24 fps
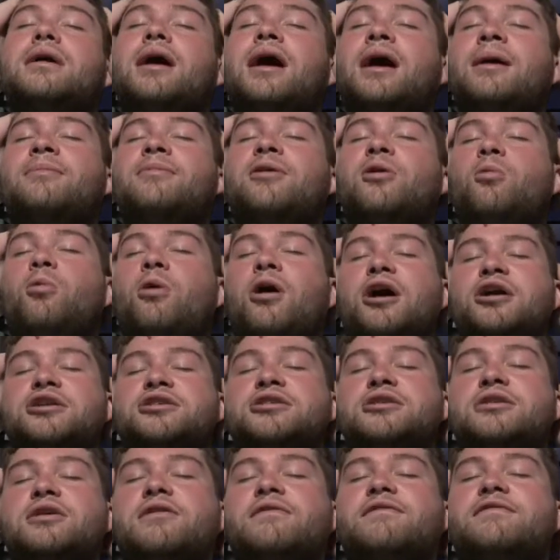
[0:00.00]
I'm going to wash
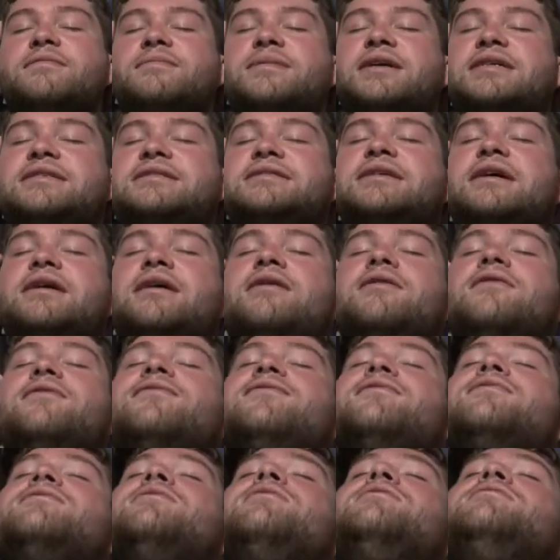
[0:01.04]
it over myself,